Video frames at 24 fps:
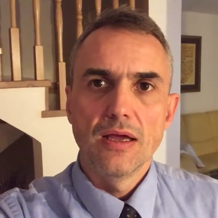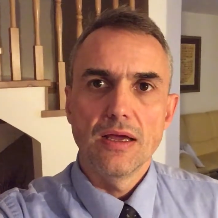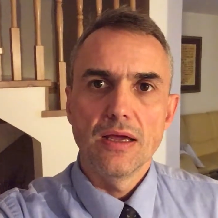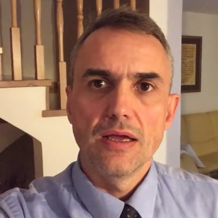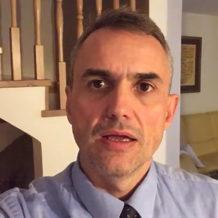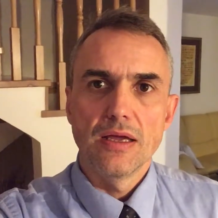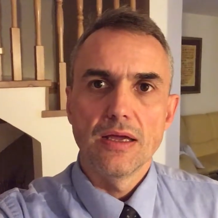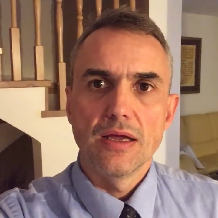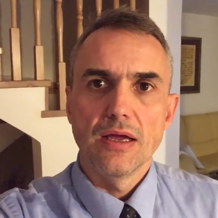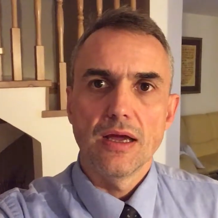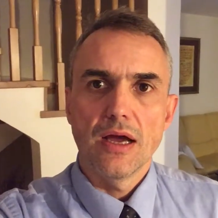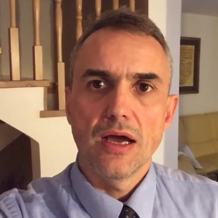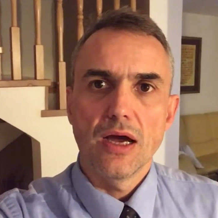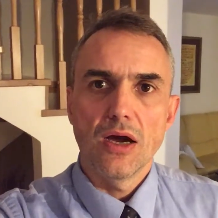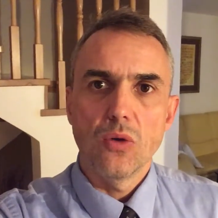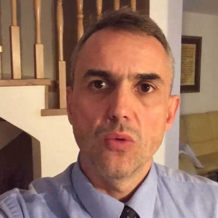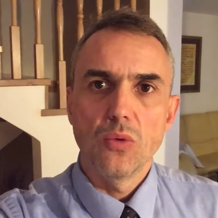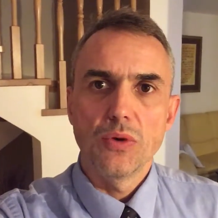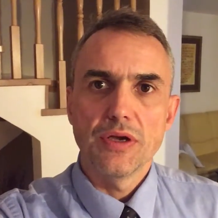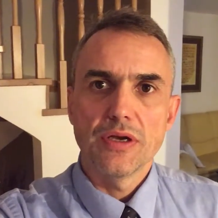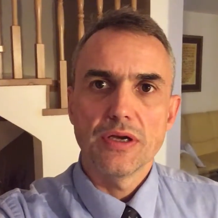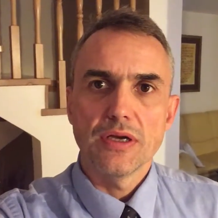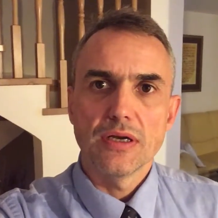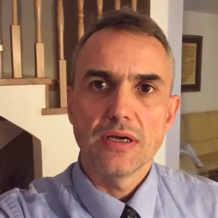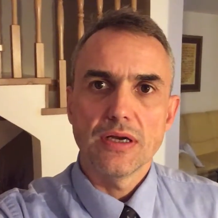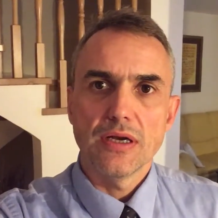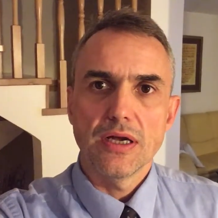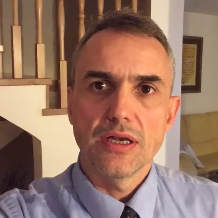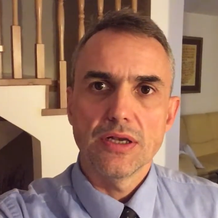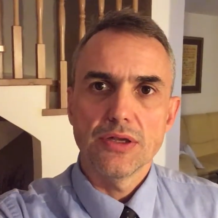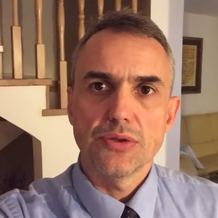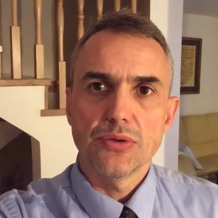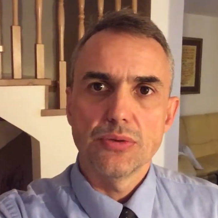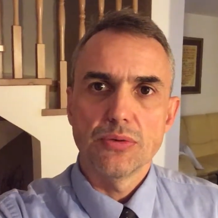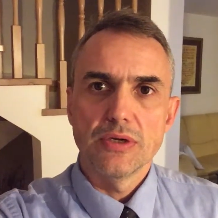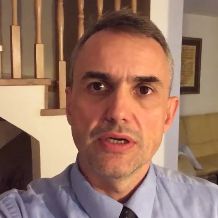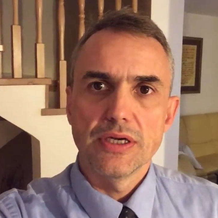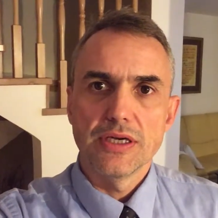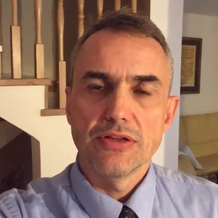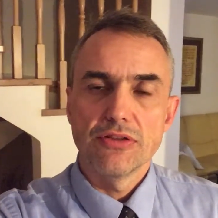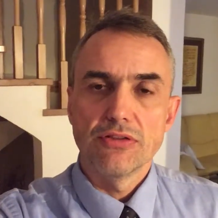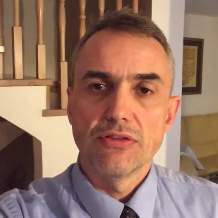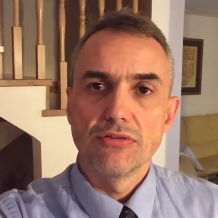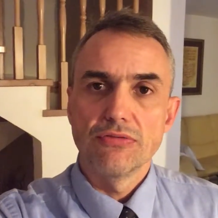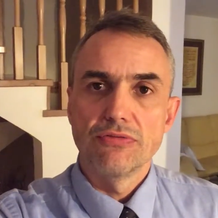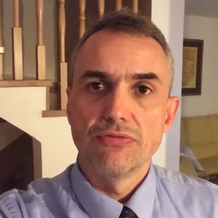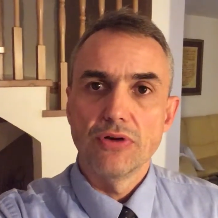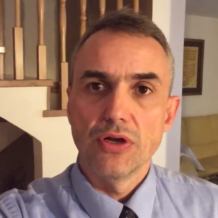uh, how we can
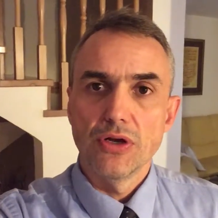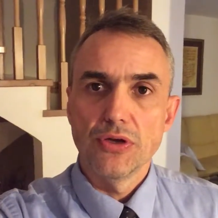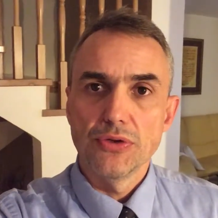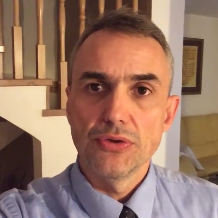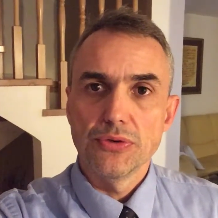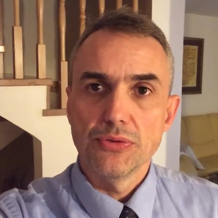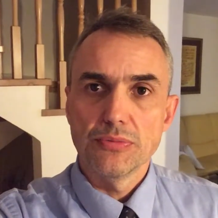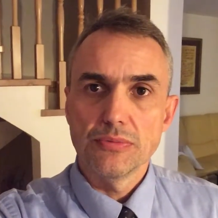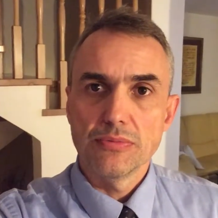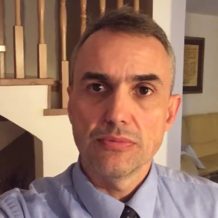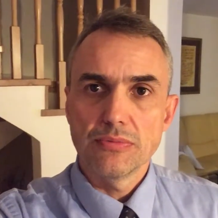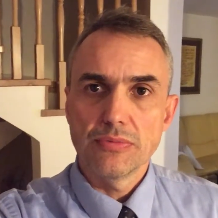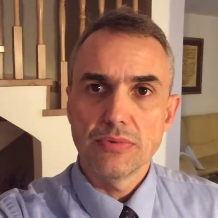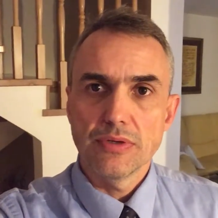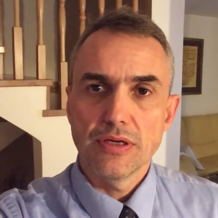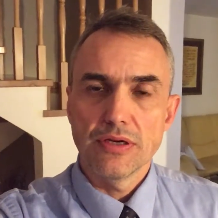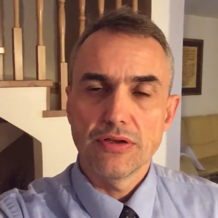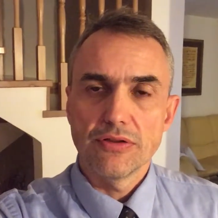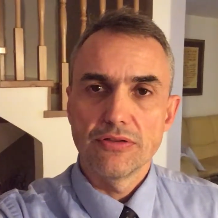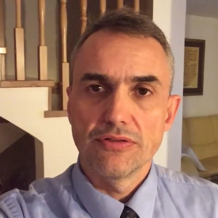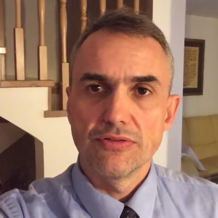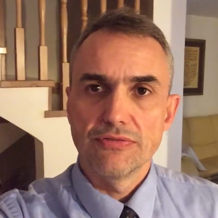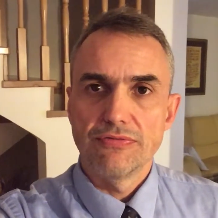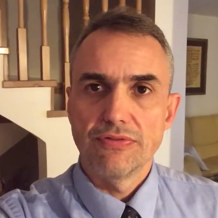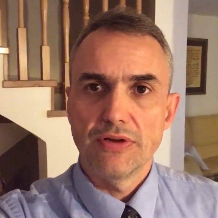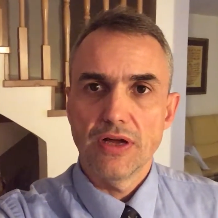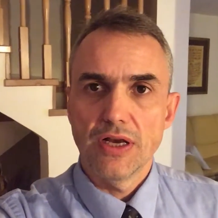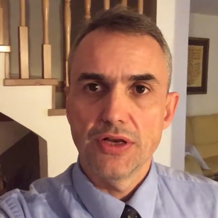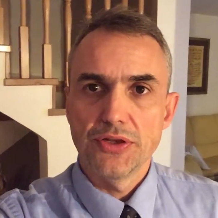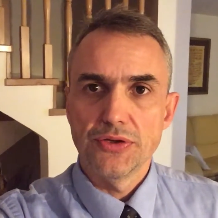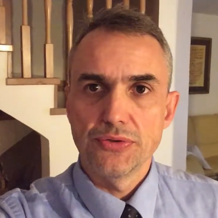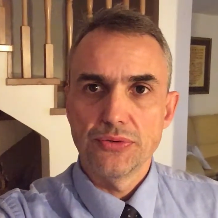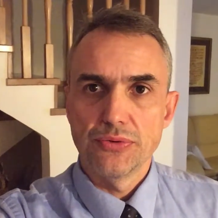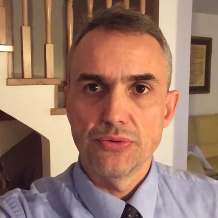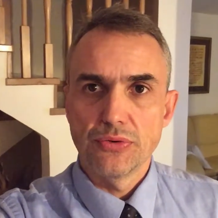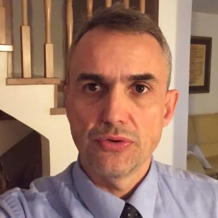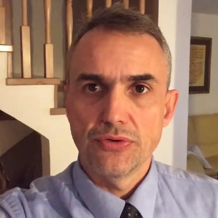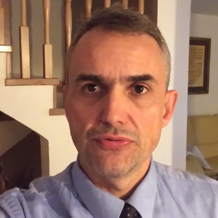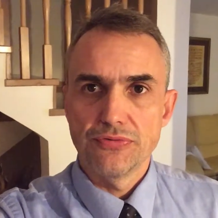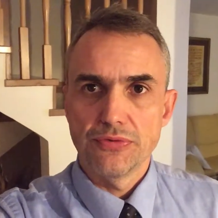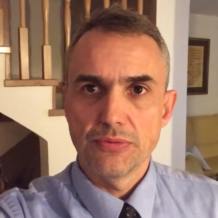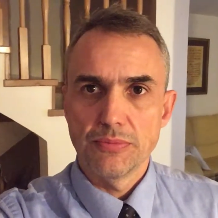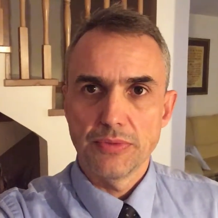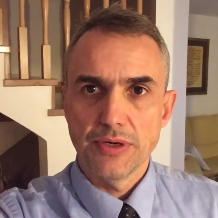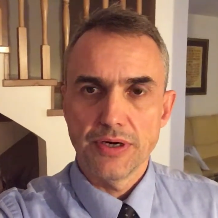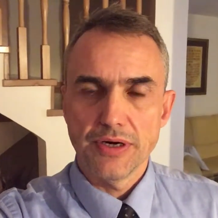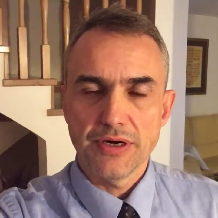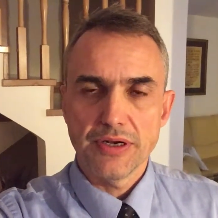calculate the volume and the value of
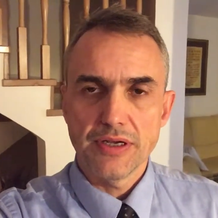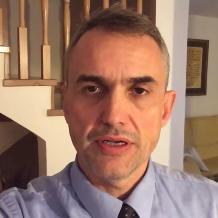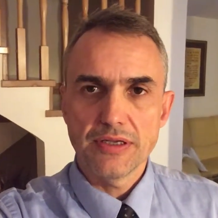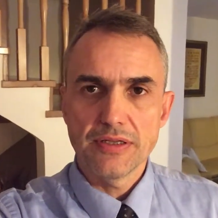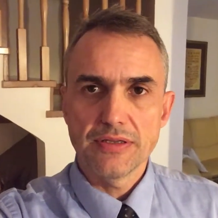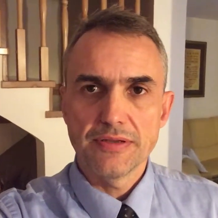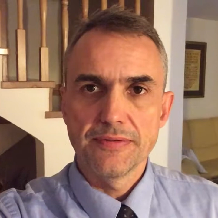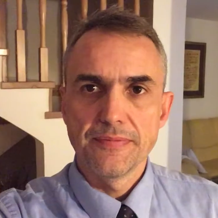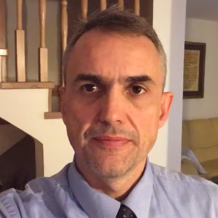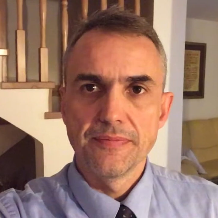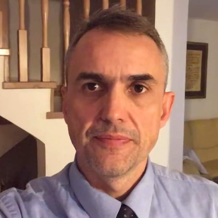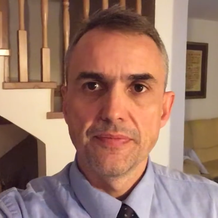a market,